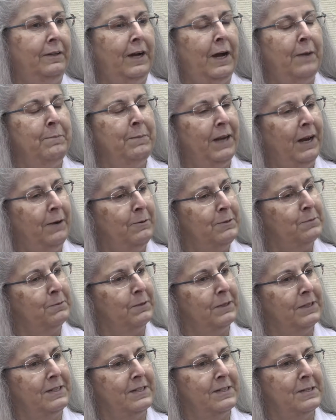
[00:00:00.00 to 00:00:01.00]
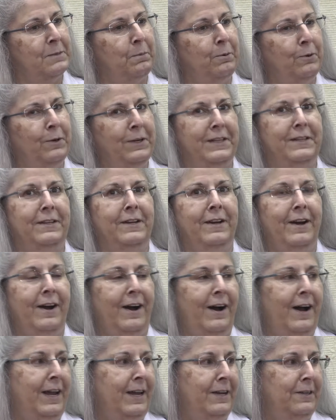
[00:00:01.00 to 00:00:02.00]
I mean, I was really disappointed.
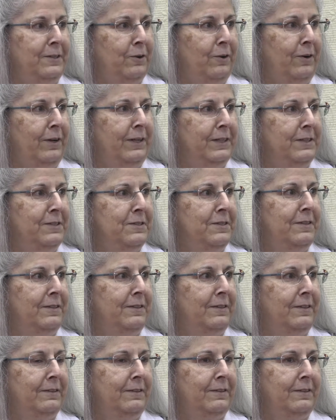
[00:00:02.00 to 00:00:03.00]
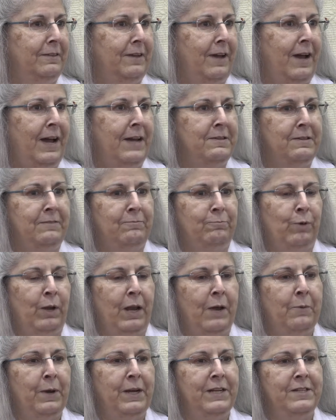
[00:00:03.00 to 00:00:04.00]
I had gone in. Well,
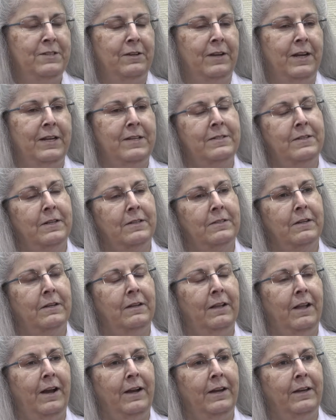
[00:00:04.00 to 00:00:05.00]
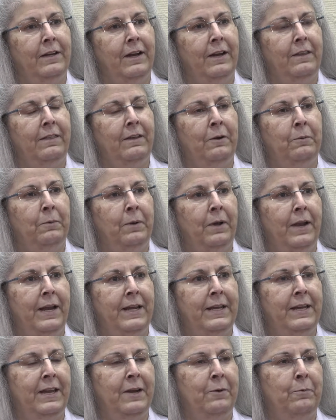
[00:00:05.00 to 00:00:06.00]
I waited till like 6 o'clock, and I thought, well,
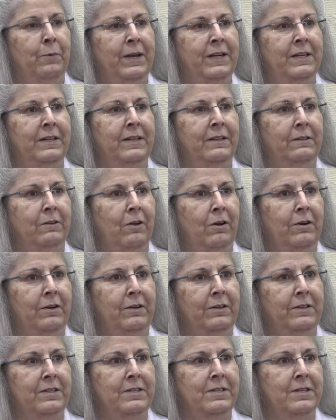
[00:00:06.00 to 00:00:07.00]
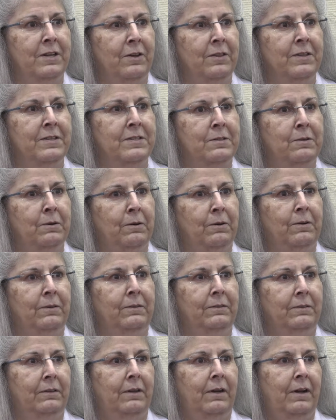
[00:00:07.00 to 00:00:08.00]
I can't wait any longer to tell this
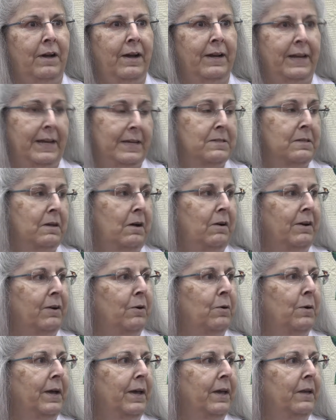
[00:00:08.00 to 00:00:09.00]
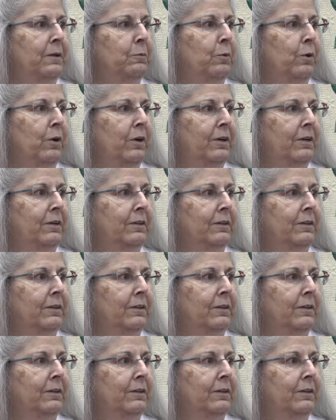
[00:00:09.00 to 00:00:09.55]
girl, I guess I'll go ahead and work.